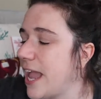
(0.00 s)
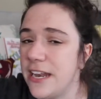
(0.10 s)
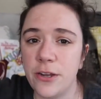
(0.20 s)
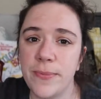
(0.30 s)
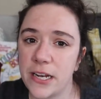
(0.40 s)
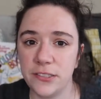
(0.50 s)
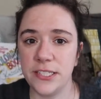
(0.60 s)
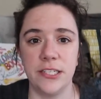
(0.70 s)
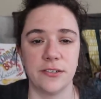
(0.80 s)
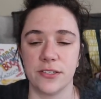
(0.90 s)
and they're metal
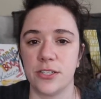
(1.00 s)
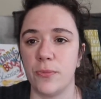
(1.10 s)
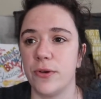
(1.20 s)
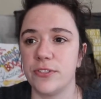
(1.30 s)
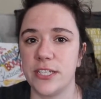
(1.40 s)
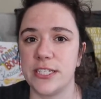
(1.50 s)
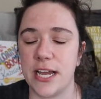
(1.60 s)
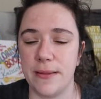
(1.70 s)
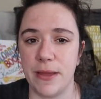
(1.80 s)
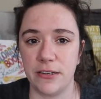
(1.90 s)
needles, so most of the
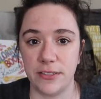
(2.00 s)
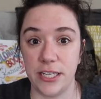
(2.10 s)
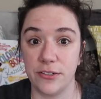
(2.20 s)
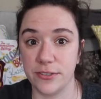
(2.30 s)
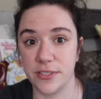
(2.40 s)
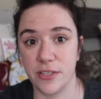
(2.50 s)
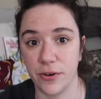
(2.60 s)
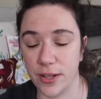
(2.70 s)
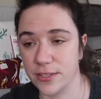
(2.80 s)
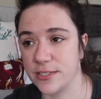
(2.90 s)
time metal needles,
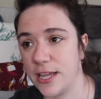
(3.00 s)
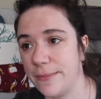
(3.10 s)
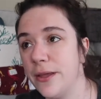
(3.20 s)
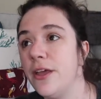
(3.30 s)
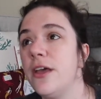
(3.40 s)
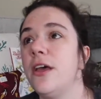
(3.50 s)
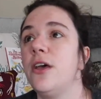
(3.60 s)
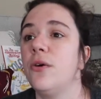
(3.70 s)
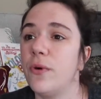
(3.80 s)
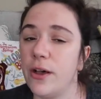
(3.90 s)
they're all the same.
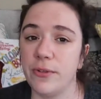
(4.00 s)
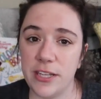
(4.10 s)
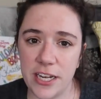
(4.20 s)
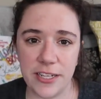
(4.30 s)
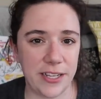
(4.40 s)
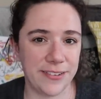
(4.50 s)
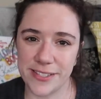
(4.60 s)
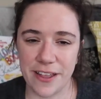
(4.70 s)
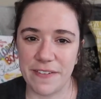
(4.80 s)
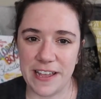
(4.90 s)
Well, with knitting
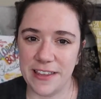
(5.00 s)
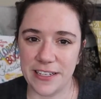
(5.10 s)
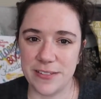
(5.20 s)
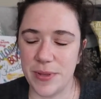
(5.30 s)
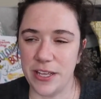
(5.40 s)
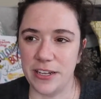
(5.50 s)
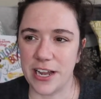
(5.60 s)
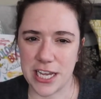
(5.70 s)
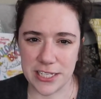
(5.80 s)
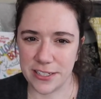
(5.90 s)
needles, I find that to be
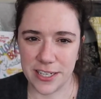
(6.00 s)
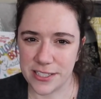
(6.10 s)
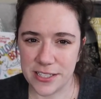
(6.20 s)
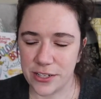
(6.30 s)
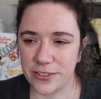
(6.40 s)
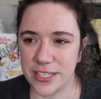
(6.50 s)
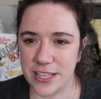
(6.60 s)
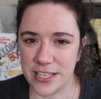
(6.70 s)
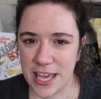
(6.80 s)
not necessarily the